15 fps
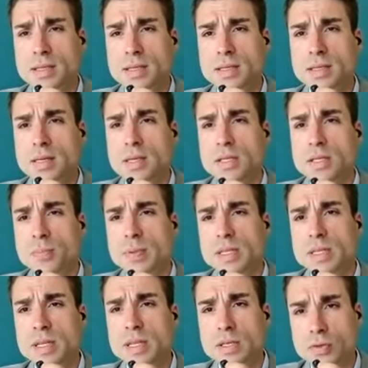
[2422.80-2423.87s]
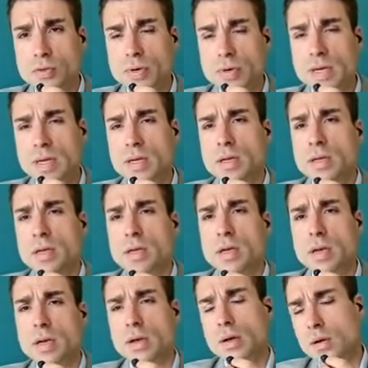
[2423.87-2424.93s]
chat GPT-3
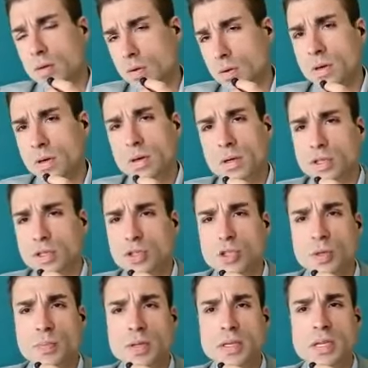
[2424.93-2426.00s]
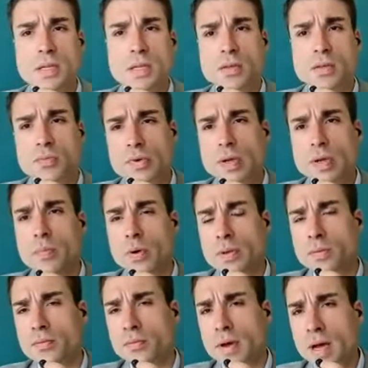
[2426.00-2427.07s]
or GPT
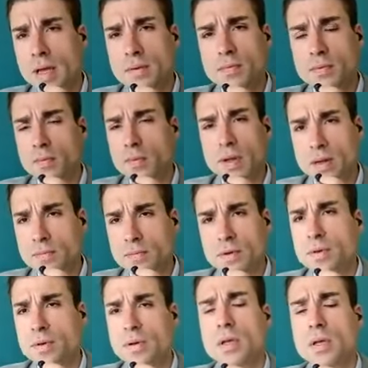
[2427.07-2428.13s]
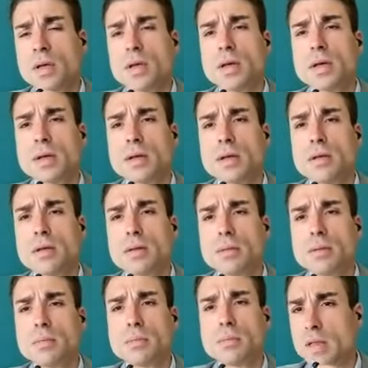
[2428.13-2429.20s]
3.5, whatever,
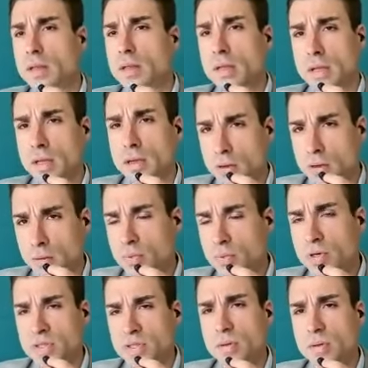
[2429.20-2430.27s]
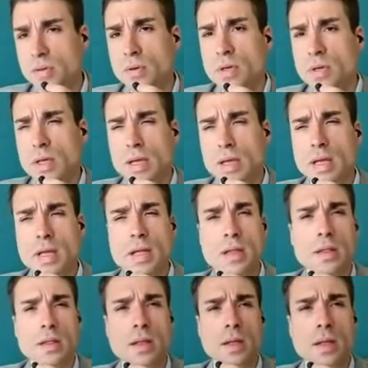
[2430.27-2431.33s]
and here in Brazil,
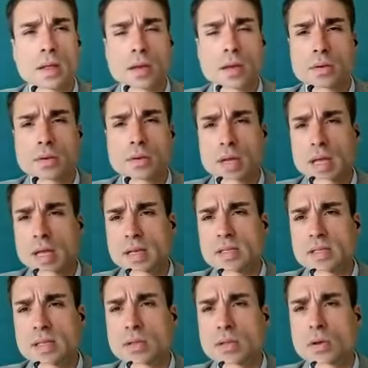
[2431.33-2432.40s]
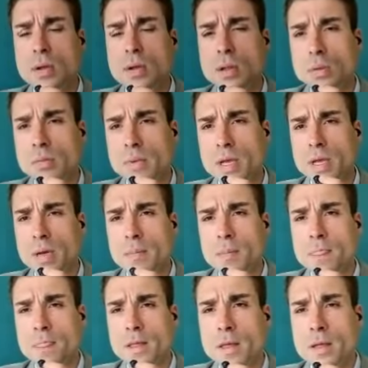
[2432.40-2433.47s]
and another case in Colombia.